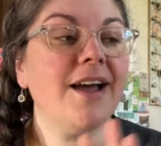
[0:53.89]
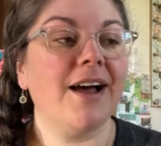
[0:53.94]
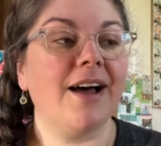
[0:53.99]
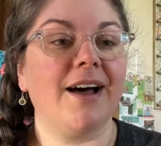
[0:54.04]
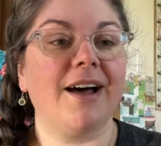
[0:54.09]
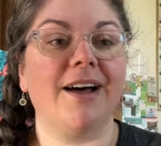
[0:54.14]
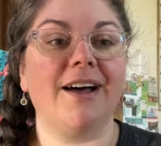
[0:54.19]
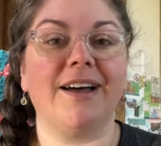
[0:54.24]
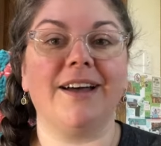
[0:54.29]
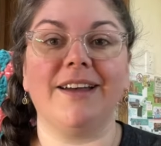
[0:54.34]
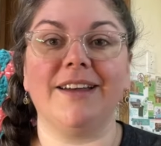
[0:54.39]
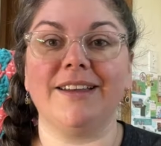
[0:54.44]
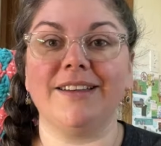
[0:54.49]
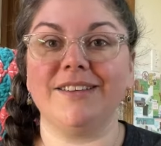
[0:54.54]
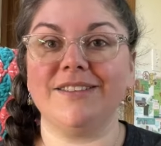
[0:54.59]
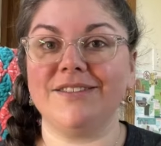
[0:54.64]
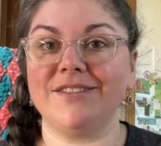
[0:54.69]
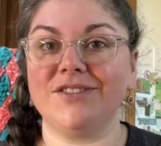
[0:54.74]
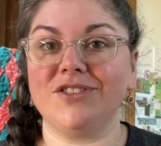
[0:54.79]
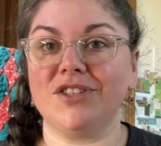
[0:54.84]
Uh,
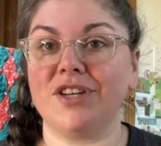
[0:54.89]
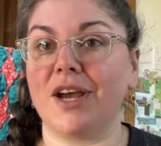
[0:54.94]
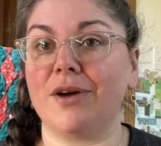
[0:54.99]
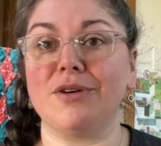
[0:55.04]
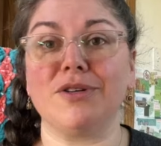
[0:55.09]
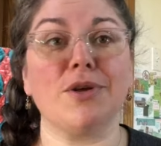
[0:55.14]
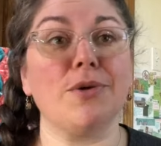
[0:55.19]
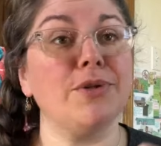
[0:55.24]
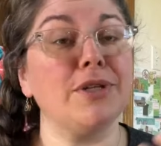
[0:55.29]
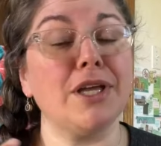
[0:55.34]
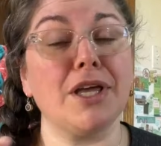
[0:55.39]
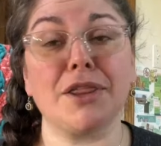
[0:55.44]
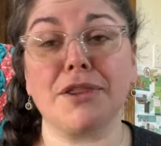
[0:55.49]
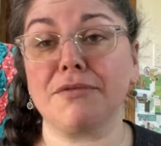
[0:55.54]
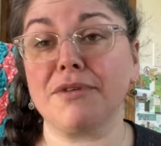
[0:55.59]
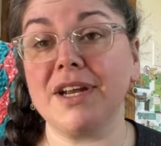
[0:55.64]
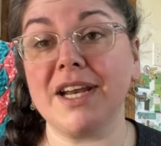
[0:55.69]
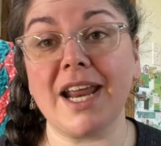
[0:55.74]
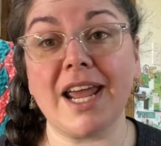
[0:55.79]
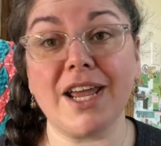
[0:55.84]
it was only a
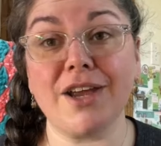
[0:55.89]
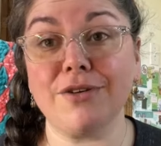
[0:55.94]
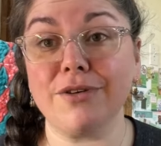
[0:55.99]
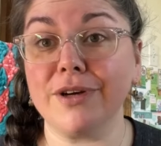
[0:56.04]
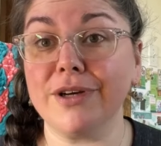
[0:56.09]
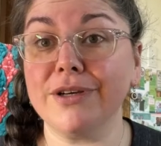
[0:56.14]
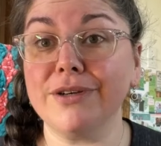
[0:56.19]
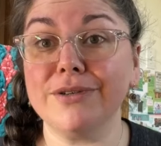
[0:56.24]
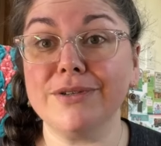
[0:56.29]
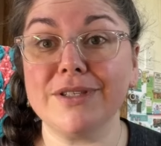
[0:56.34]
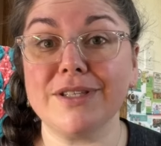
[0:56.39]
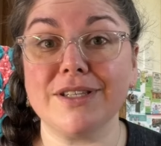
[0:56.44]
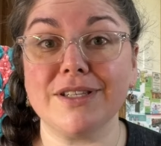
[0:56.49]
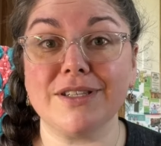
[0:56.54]
three day cruise,